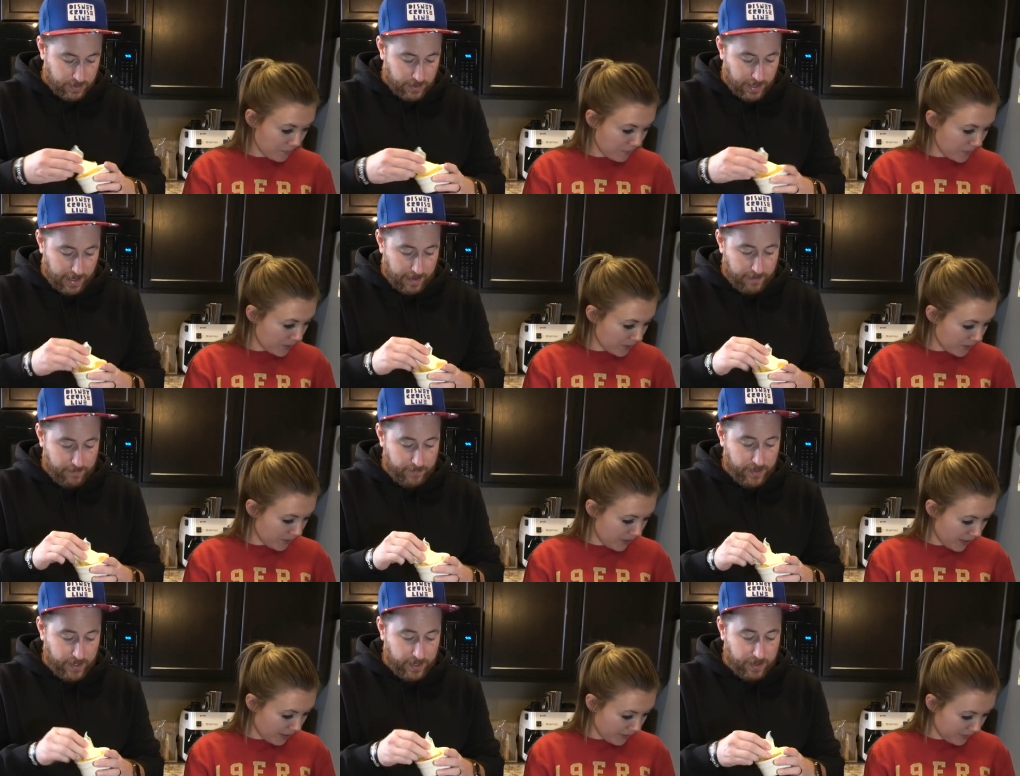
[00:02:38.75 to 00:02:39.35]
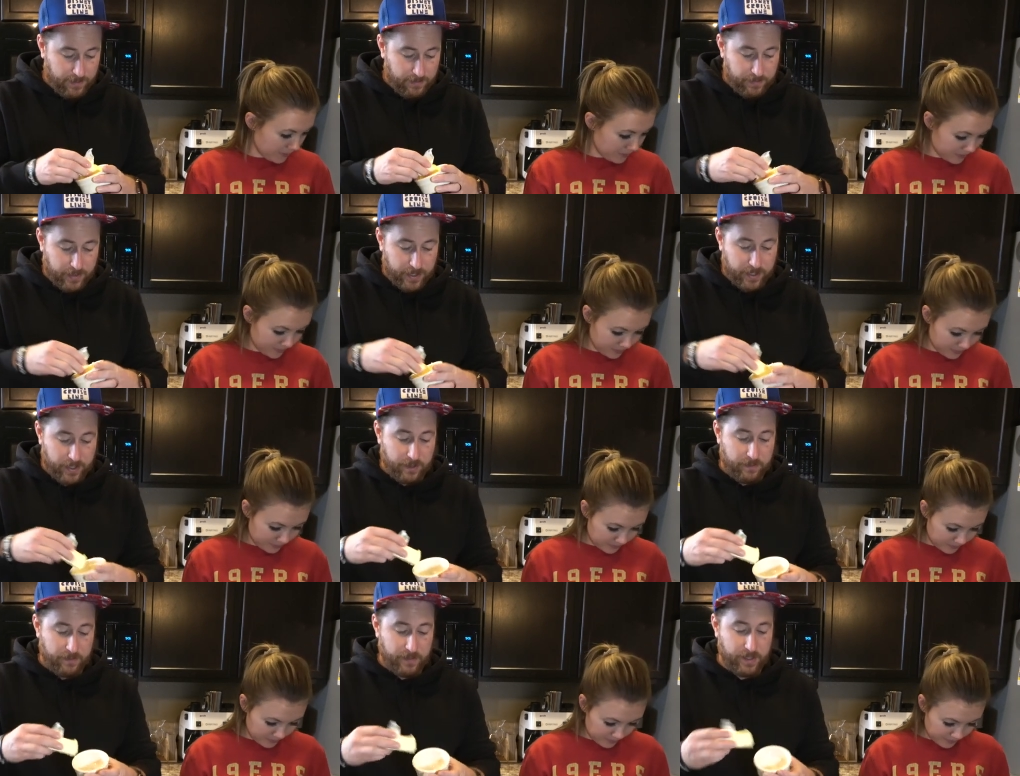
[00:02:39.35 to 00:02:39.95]
Speaker 1: I'm that. thinking
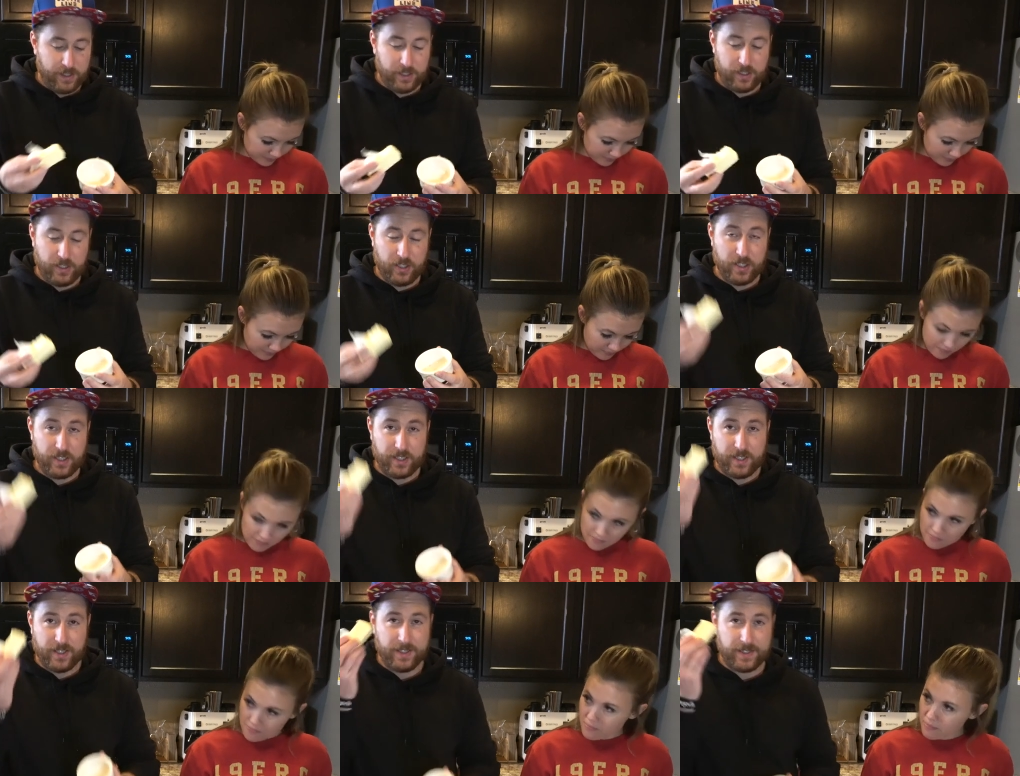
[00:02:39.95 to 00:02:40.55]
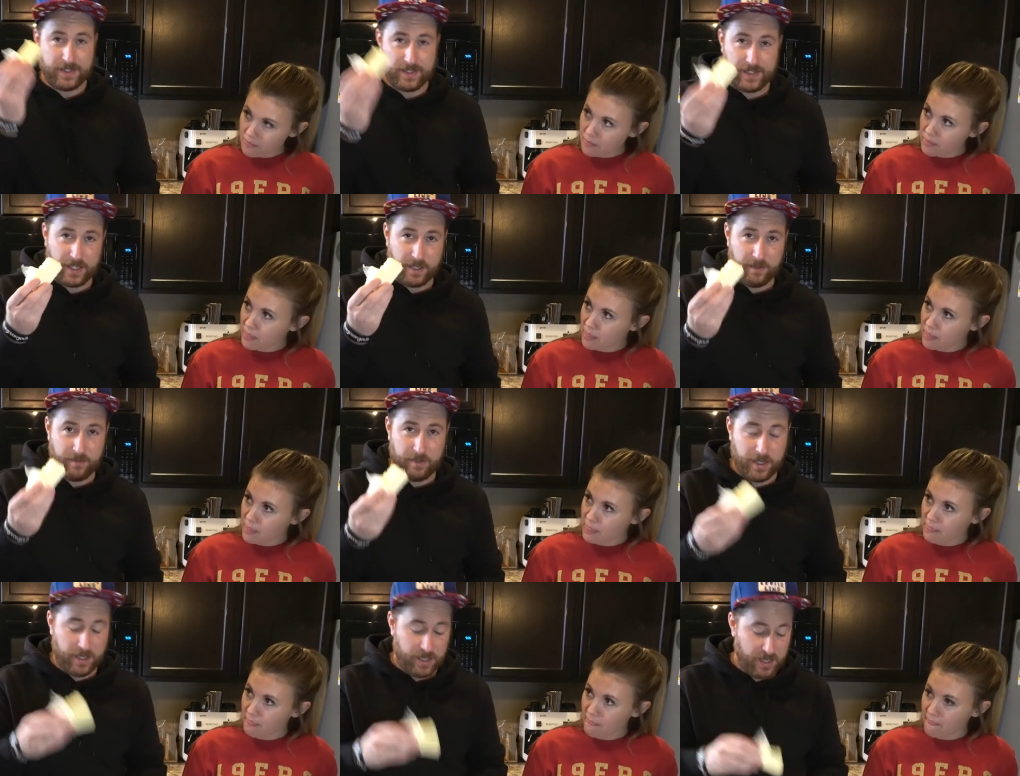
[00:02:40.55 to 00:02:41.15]
buttery means you just get a stick of
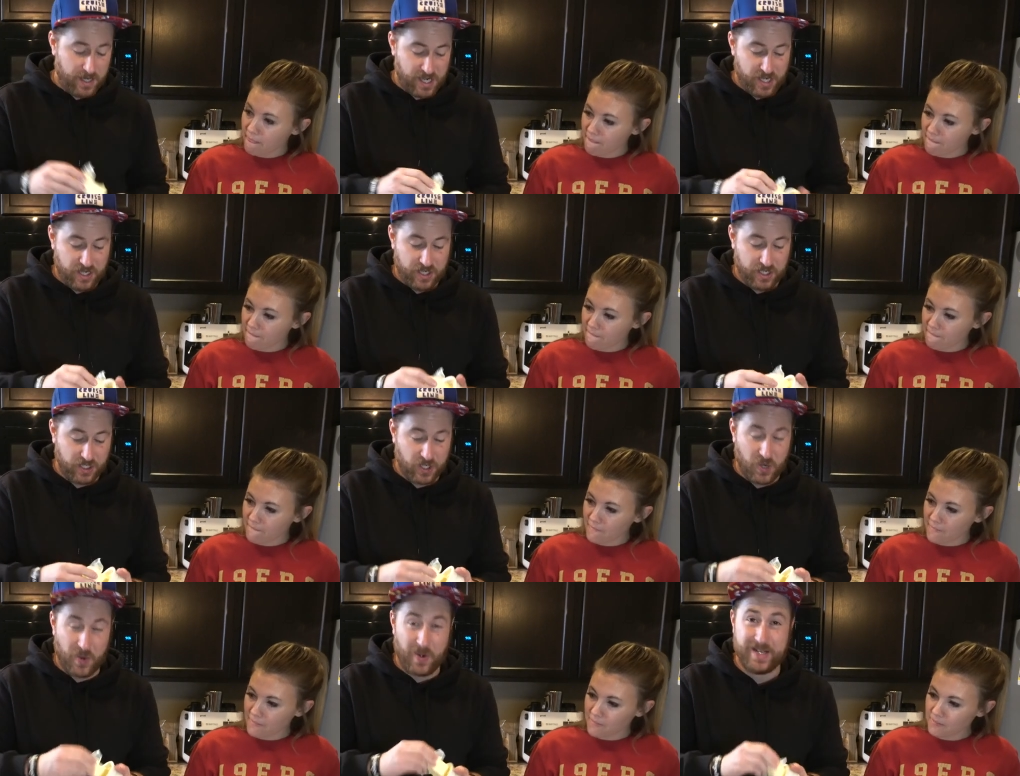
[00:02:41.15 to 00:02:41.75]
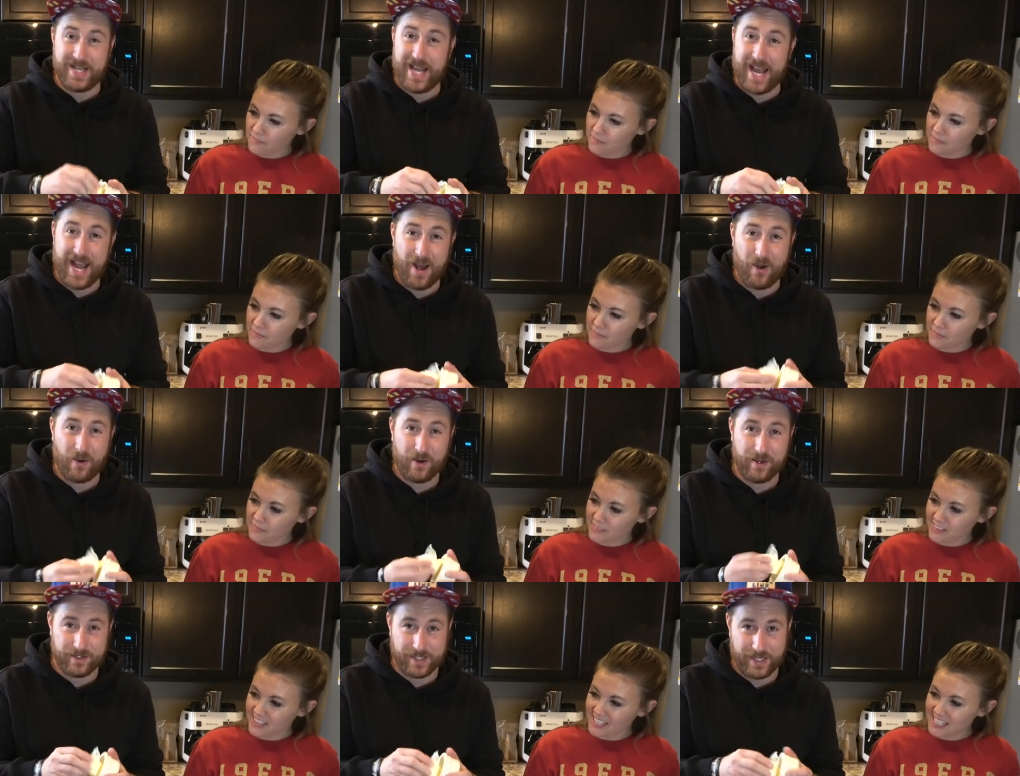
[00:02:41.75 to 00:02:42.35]
butter and you just go to
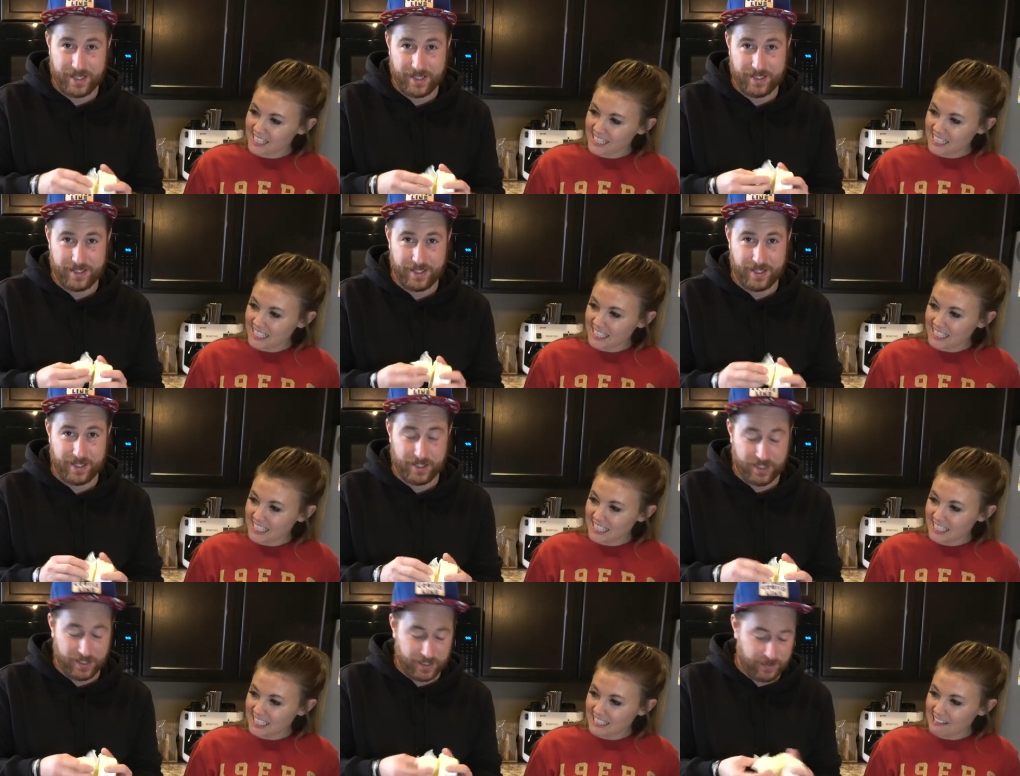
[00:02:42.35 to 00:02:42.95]
town inside these dishes.